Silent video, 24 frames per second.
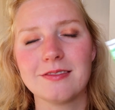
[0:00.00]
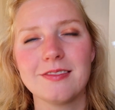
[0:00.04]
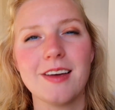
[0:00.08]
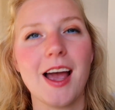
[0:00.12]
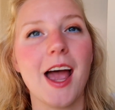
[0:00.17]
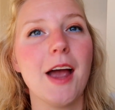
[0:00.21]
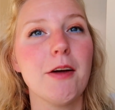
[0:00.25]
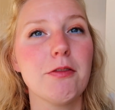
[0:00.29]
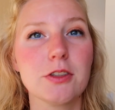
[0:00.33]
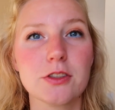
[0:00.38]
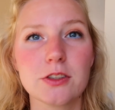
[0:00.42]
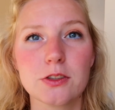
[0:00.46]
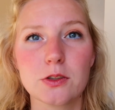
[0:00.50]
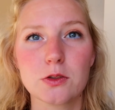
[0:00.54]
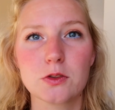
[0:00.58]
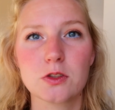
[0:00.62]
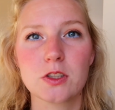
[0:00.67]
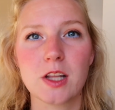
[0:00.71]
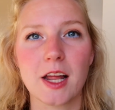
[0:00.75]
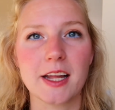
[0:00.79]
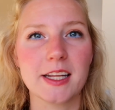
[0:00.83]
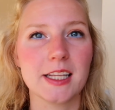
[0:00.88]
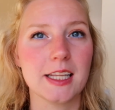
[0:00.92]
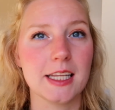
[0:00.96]
ever so
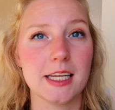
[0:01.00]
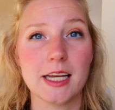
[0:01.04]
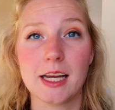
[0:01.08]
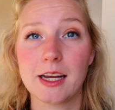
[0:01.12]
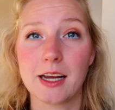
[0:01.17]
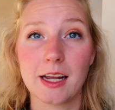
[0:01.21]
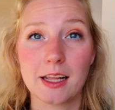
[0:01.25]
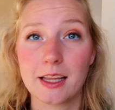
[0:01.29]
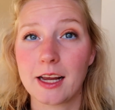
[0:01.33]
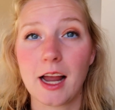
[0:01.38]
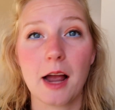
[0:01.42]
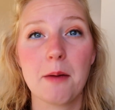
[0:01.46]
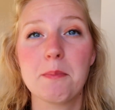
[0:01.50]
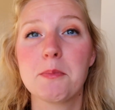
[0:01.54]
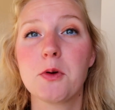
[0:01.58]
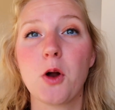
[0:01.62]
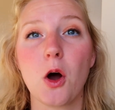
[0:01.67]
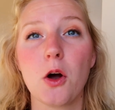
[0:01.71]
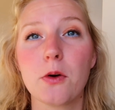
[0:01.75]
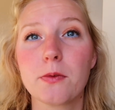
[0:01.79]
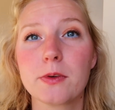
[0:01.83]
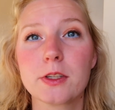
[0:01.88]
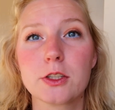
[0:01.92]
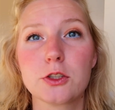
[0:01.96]
slightly. Like, I'm
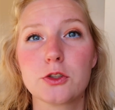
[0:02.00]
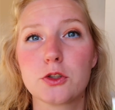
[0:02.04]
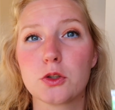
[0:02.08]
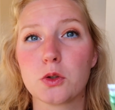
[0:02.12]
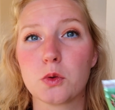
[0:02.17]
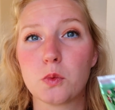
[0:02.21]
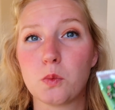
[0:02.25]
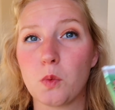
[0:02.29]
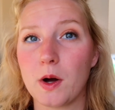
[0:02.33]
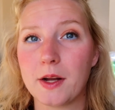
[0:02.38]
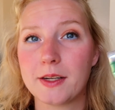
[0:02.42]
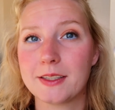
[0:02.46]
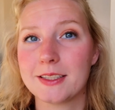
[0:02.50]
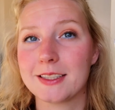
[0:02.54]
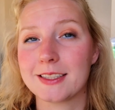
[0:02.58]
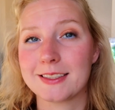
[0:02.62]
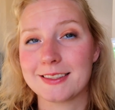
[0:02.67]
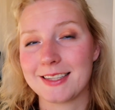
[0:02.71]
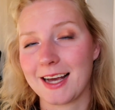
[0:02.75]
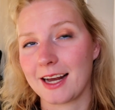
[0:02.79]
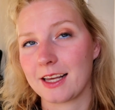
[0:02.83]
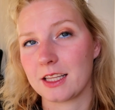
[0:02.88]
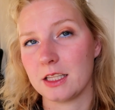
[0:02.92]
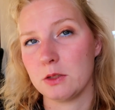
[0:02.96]
not really sure what
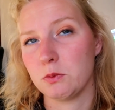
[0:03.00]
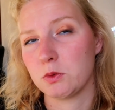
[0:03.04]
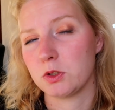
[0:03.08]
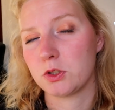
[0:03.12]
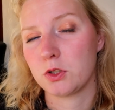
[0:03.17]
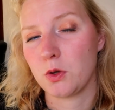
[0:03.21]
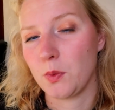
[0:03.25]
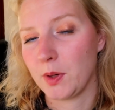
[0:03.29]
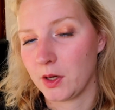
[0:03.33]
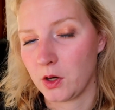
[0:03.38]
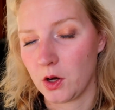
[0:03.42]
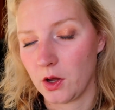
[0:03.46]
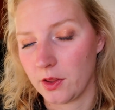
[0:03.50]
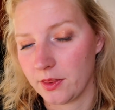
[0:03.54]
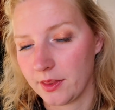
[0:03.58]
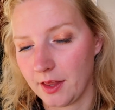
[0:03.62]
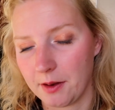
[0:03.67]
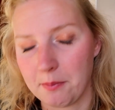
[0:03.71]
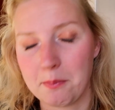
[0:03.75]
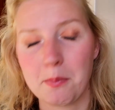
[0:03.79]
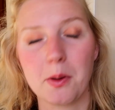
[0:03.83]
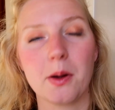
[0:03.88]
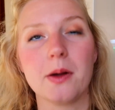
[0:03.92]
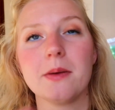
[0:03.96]
exactly was going on
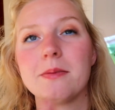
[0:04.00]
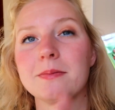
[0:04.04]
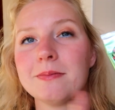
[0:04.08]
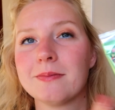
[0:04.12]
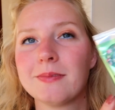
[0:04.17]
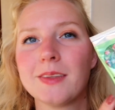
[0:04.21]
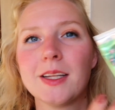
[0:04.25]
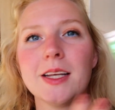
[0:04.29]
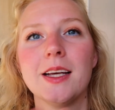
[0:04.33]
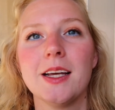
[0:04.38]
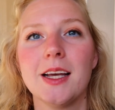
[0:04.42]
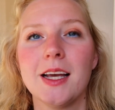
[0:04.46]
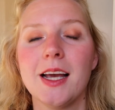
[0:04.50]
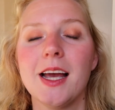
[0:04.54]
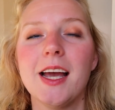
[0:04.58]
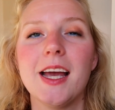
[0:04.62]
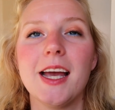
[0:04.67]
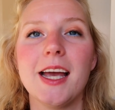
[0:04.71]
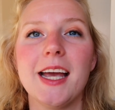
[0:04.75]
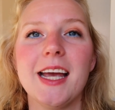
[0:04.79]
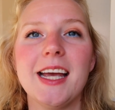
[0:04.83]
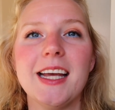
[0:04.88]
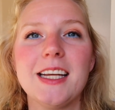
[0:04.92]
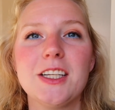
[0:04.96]
then, but
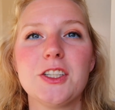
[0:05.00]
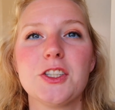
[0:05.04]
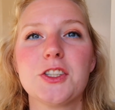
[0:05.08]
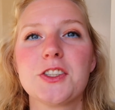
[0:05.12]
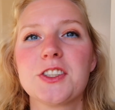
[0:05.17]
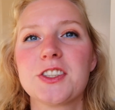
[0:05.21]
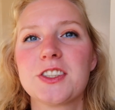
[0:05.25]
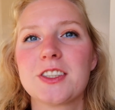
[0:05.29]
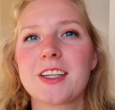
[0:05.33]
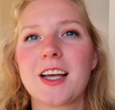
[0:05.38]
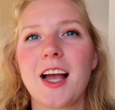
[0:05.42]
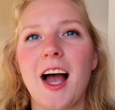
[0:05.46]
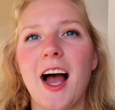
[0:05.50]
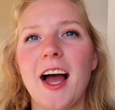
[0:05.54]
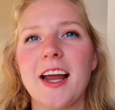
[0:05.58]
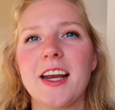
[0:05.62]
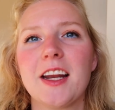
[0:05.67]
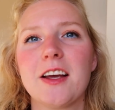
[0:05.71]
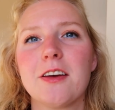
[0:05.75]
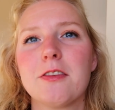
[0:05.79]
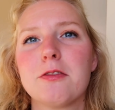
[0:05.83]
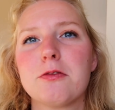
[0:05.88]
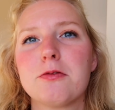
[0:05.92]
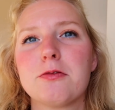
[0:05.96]
it just
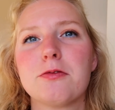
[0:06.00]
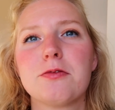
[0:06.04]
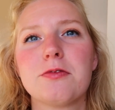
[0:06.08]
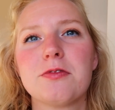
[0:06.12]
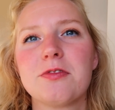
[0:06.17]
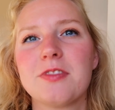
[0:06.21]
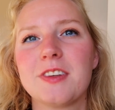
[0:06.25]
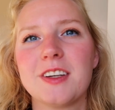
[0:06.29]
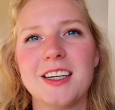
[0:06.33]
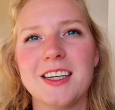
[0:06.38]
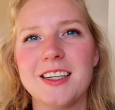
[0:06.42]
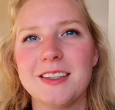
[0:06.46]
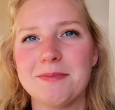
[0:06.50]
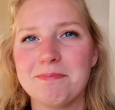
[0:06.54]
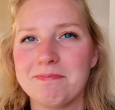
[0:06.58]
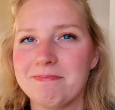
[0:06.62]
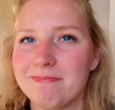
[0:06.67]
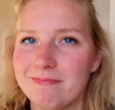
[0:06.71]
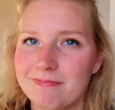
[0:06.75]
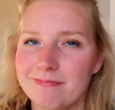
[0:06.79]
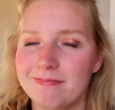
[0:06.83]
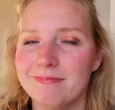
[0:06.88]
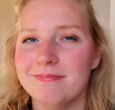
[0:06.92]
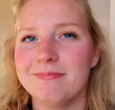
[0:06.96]
kind of,
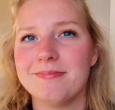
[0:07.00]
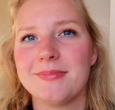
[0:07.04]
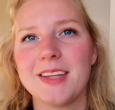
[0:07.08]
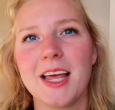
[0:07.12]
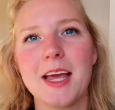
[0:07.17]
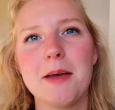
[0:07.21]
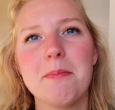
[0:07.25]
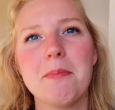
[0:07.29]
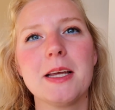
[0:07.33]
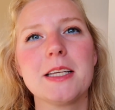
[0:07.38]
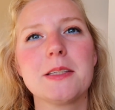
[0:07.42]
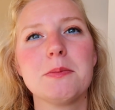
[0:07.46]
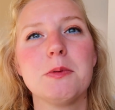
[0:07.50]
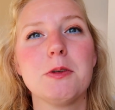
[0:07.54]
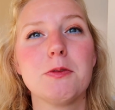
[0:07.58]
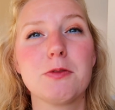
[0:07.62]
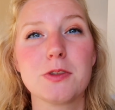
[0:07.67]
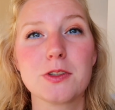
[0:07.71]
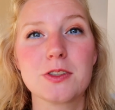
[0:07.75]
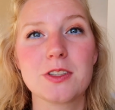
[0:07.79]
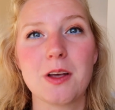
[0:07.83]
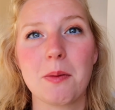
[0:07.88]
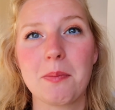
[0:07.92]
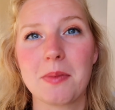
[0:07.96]
it makes me
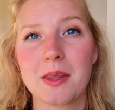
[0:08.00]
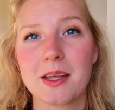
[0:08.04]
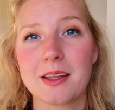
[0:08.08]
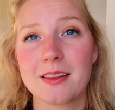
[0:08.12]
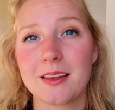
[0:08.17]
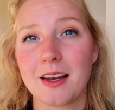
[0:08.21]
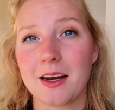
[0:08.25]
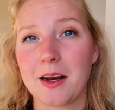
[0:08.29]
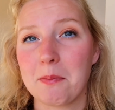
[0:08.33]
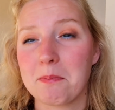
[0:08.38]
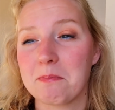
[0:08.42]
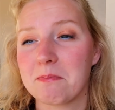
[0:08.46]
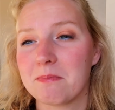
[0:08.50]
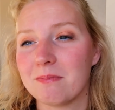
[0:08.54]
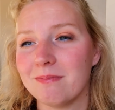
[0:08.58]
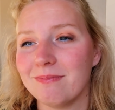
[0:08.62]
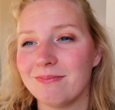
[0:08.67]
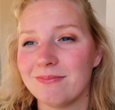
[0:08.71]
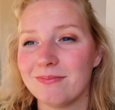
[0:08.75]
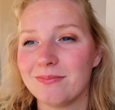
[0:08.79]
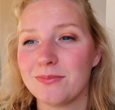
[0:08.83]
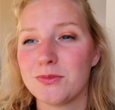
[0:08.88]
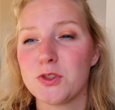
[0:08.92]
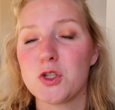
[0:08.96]
feel something that
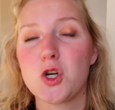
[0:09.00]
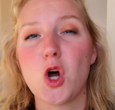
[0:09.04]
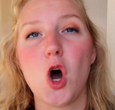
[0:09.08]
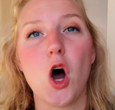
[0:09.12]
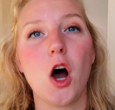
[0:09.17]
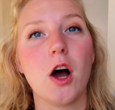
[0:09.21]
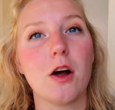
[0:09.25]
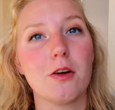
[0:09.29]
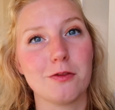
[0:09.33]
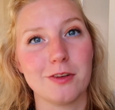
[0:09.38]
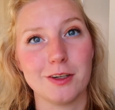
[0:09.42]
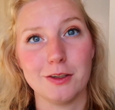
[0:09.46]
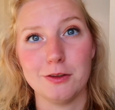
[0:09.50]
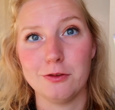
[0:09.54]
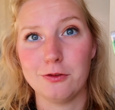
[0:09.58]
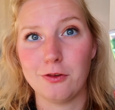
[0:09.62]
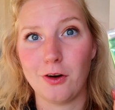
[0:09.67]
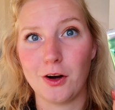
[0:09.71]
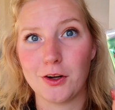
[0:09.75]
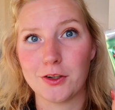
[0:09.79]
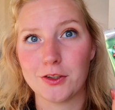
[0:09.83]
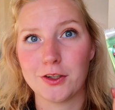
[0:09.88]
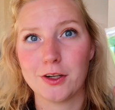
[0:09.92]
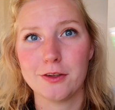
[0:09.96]
I'm not very
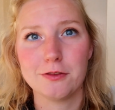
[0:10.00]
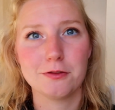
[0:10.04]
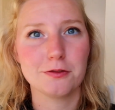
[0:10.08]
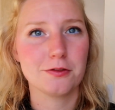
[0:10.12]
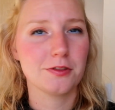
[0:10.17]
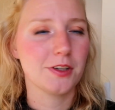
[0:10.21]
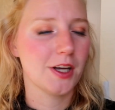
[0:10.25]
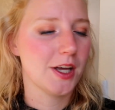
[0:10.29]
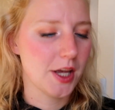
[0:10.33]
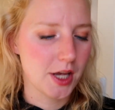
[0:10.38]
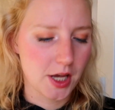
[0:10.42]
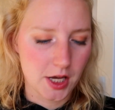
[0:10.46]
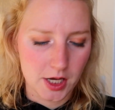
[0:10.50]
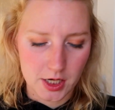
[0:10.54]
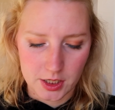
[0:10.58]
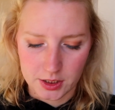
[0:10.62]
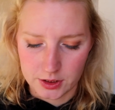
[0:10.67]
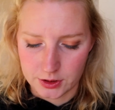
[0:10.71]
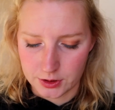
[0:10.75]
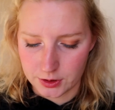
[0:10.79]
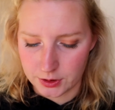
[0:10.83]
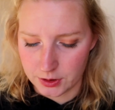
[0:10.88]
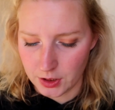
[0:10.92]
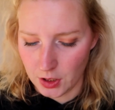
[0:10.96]
fond of.
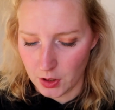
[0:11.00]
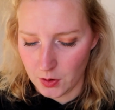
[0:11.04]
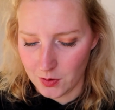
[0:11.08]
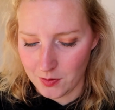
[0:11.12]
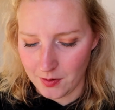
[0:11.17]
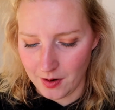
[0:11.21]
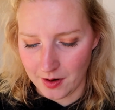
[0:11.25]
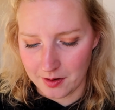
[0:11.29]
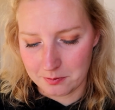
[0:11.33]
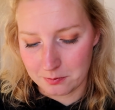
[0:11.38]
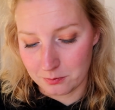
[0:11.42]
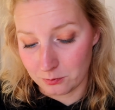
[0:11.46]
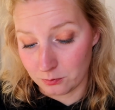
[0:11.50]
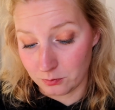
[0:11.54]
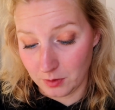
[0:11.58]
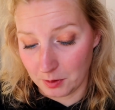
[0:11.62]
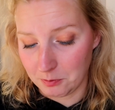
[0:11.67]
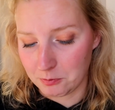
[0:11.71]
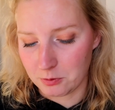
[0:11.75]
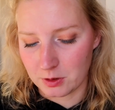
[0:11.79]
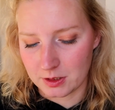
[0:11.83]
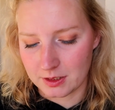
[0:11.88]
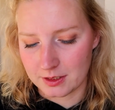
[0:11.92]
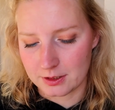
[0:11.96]
So I'm
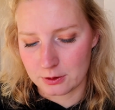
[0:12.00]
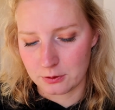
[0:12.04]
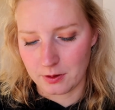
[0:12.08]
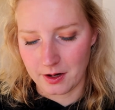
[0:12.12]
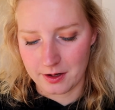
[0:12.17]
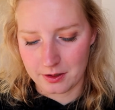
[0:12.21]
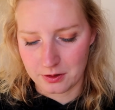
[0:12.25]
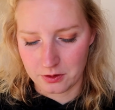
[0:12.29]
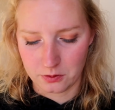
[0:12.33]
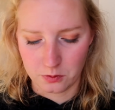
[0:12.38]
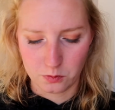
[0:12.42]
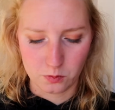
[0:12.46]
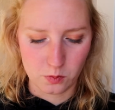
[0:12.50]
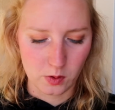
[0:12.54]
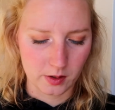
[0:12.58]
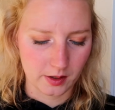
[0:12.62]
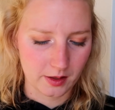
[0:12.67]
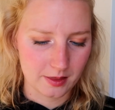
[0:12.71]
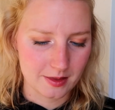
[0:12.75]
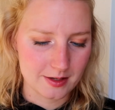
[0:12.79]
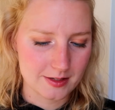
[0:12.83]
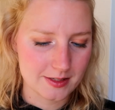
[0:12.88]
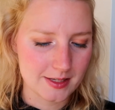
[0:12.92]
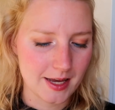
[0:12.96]
really trying to
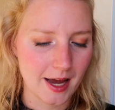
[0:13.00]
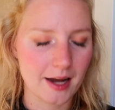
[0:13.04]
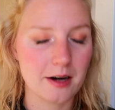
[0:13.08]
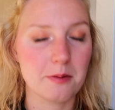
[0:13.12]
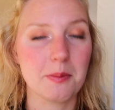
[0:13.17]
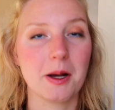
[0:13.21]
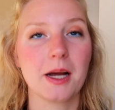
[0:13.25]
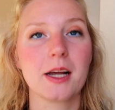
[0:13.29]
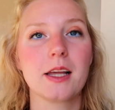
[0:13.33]
work this out of my